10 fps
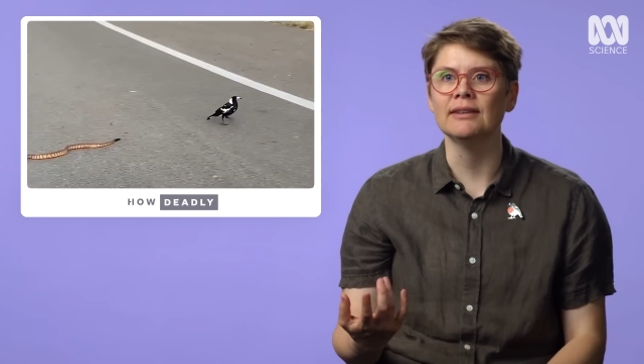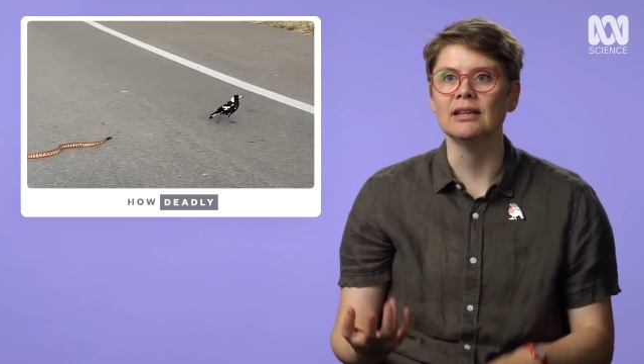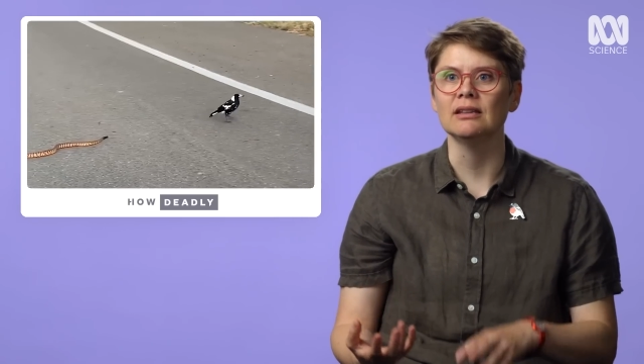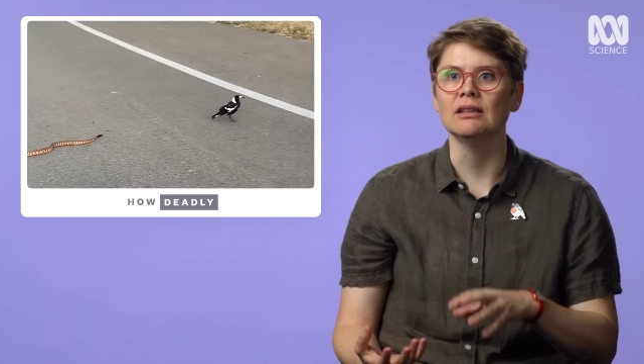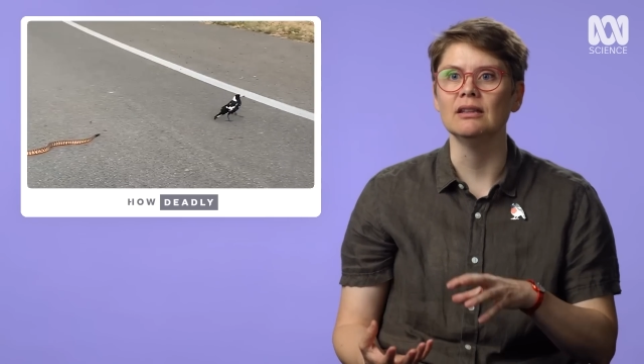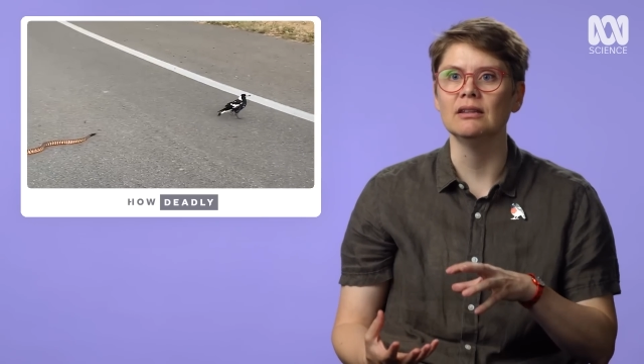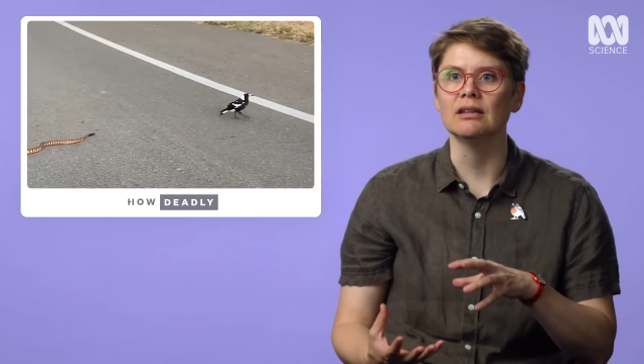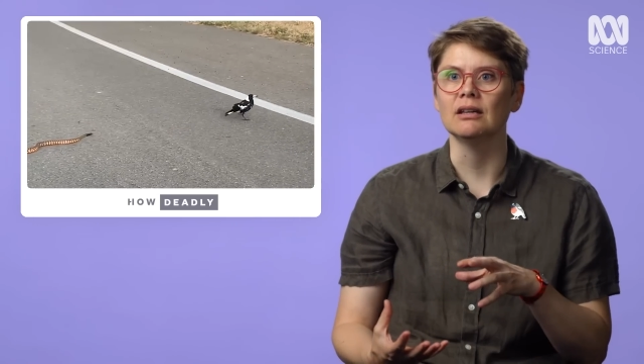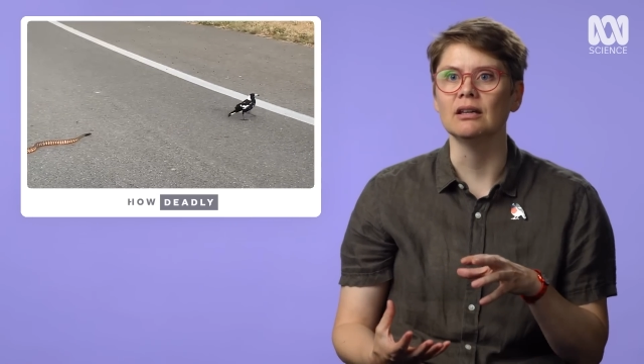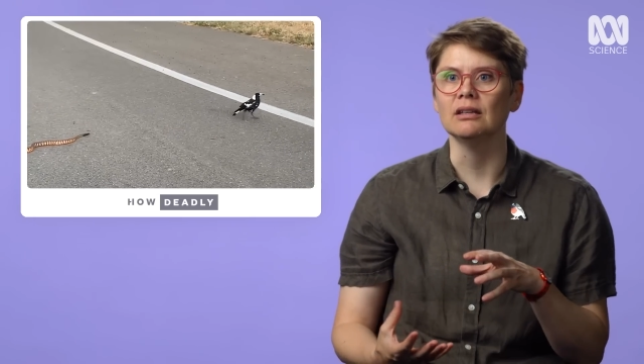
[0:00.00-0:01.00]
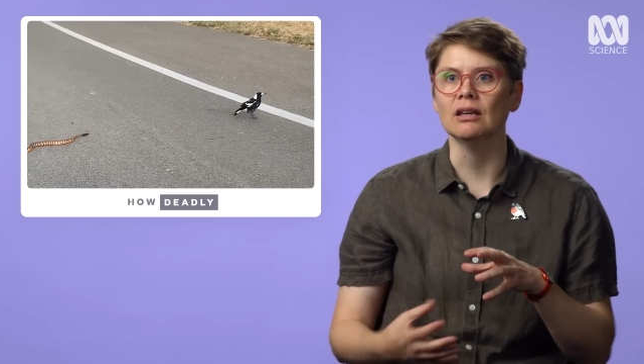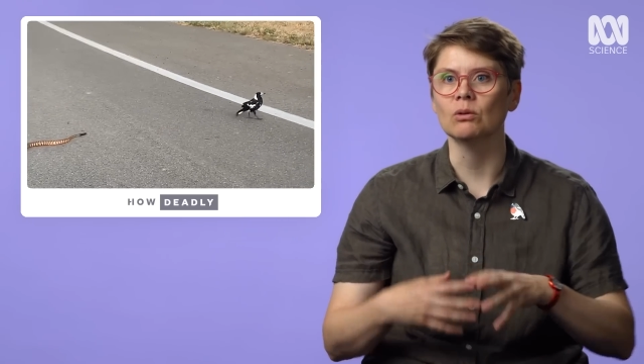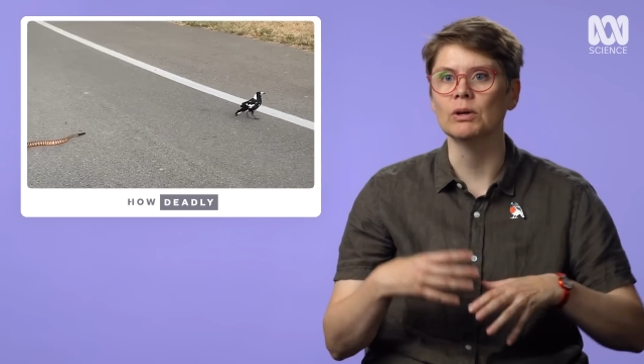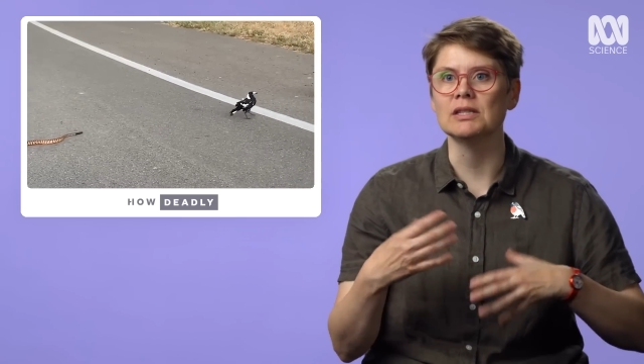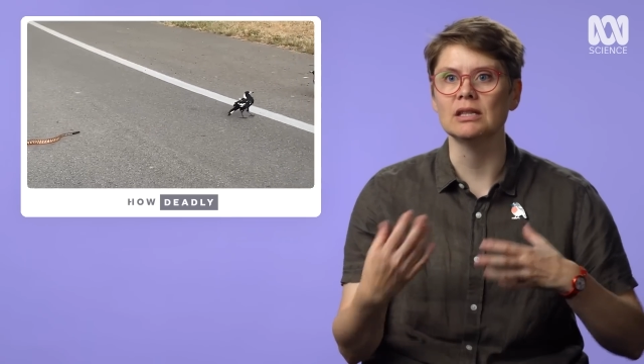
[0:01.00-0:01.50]
then the
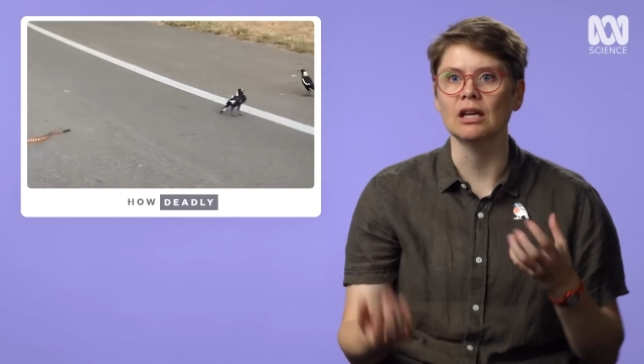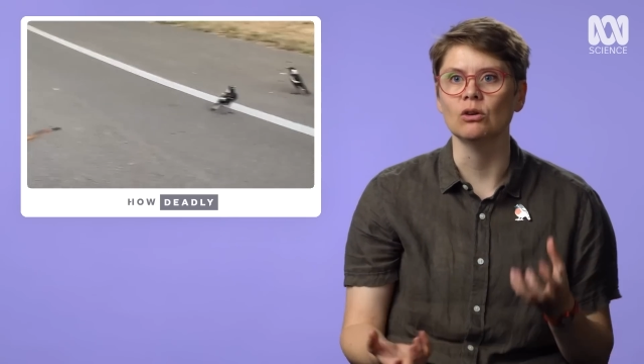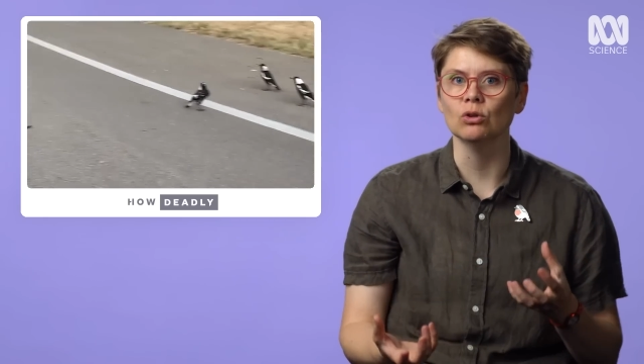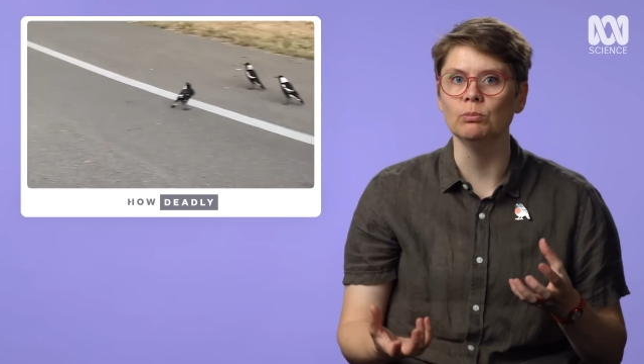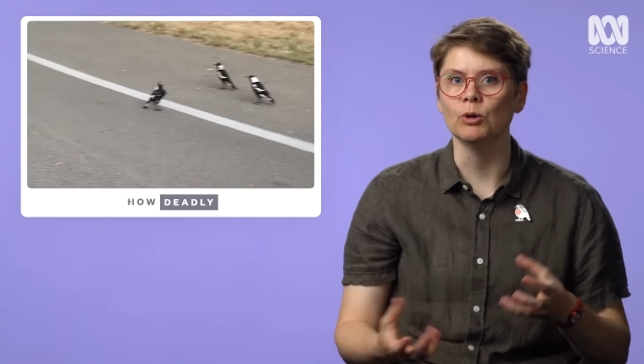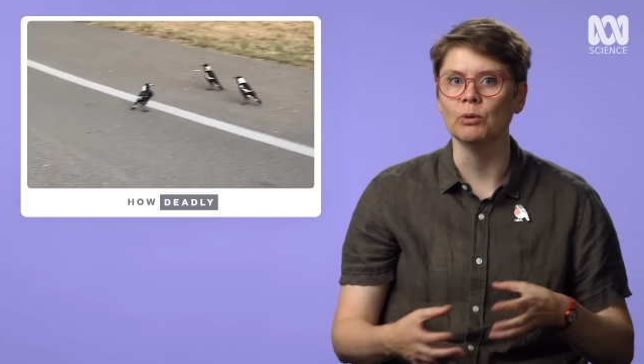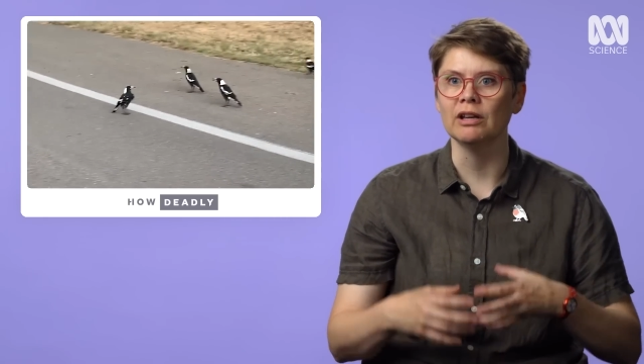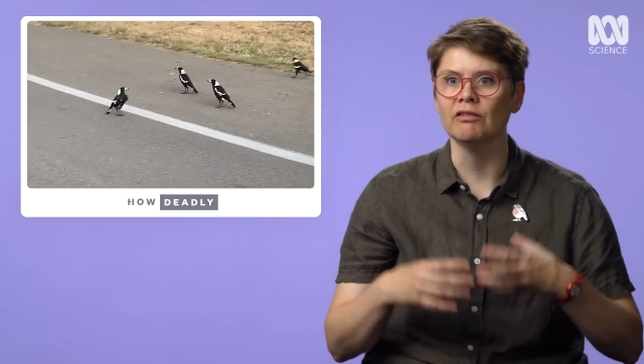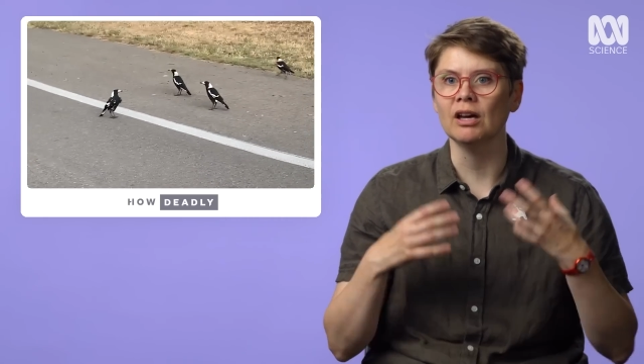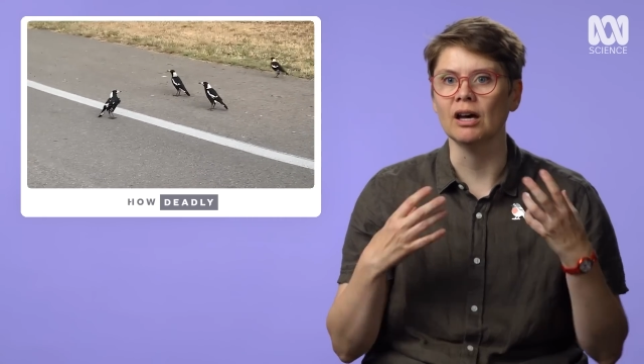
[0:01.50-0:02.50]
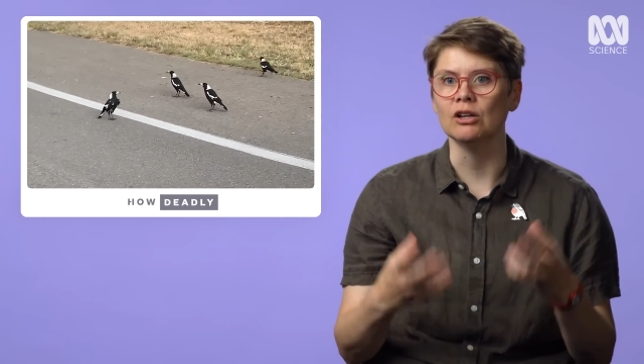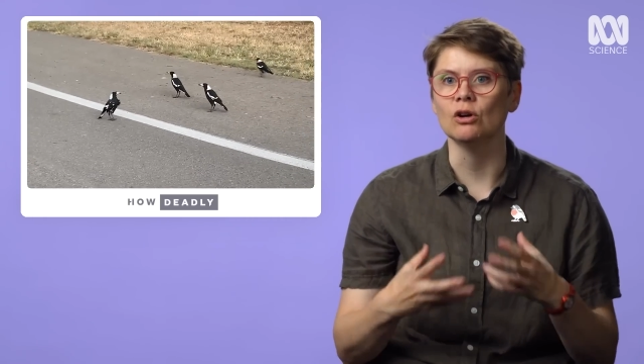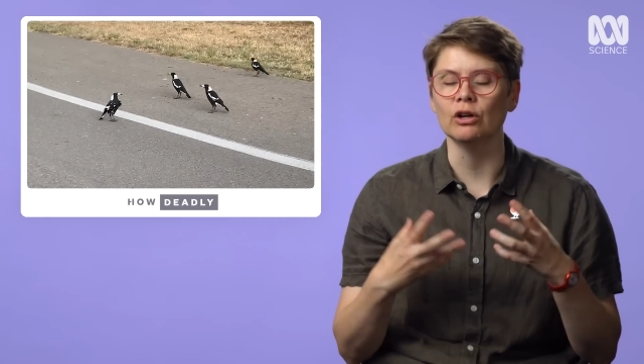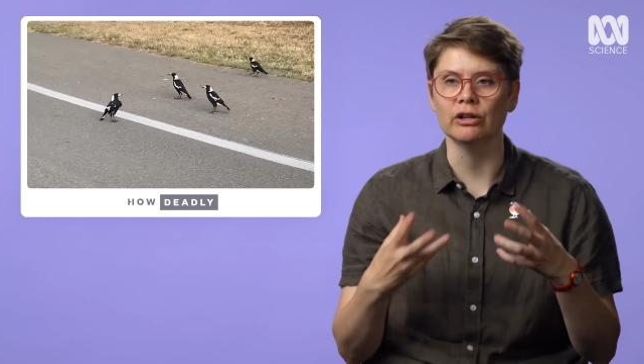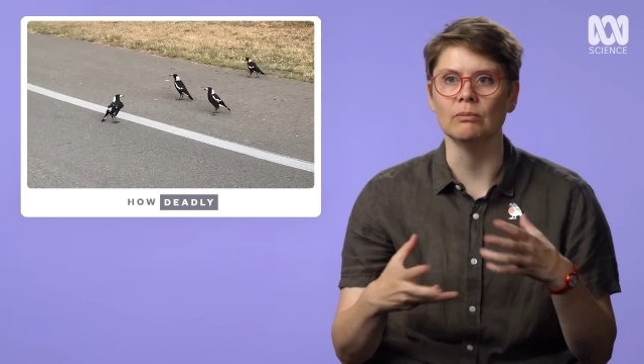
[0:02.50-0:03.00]
young ones in their group or whatever are
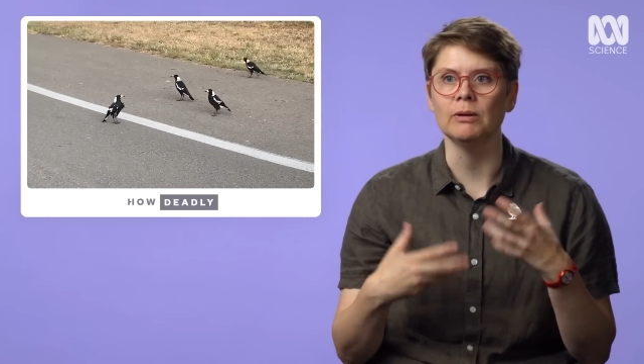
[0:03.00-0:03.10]
not going to